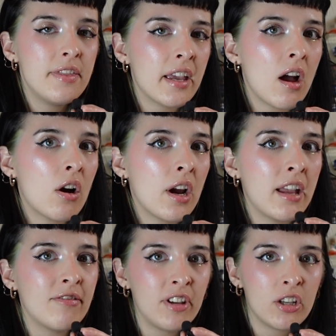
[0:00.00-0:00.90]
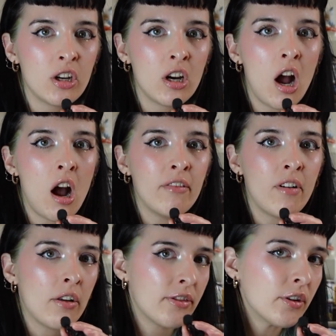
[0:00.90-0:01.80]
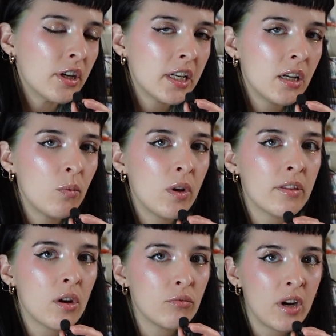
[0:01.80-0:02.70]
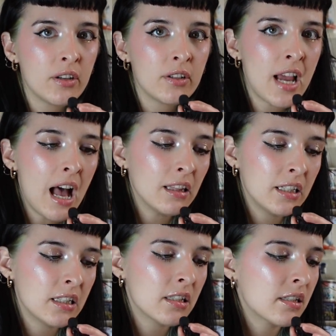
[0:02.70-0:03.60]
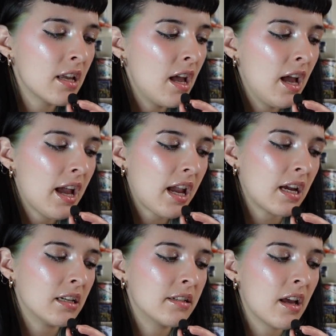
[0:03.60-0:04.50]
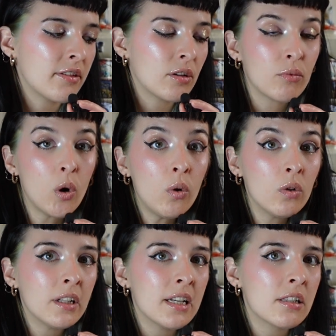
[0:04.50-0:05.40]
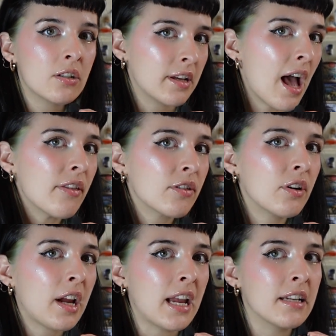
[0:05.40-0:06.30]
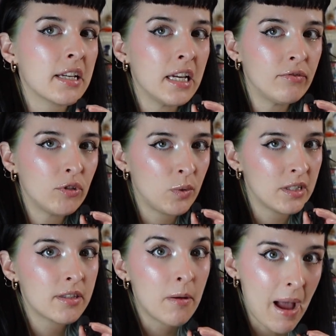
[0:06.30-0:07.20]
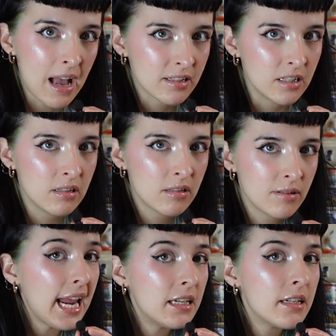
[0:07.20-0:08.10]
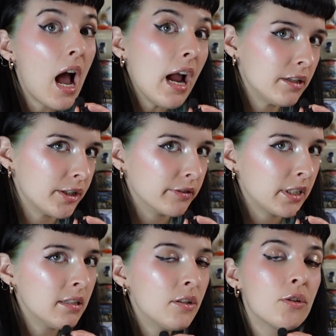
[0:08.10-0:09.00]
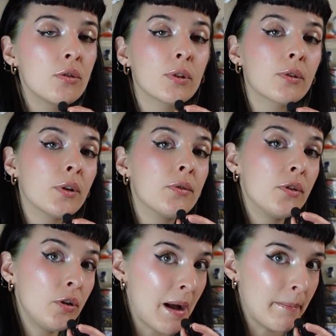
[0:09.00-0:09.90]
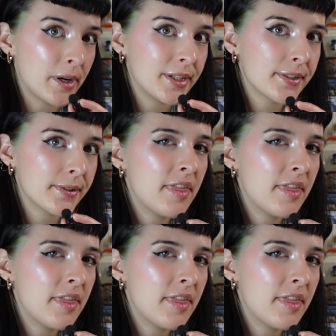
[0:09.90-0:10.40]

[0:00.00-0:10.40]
They are a figure of authority with orator talents, and their role is to gather and influence the masses, and ideally to recruit new members.